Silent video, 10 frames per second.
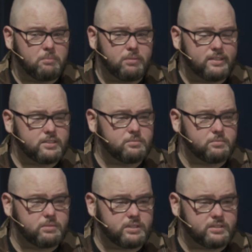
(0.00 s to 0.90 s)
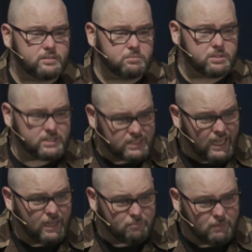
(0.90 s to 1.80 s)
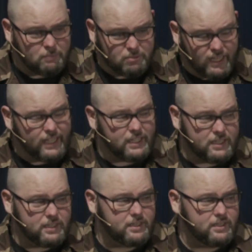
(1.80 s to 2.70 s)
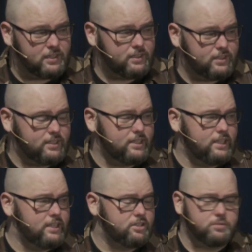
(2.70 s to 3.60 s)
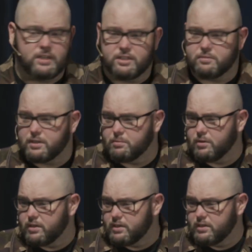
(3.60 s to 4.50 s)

Pleasant was, was not my plan in 2021.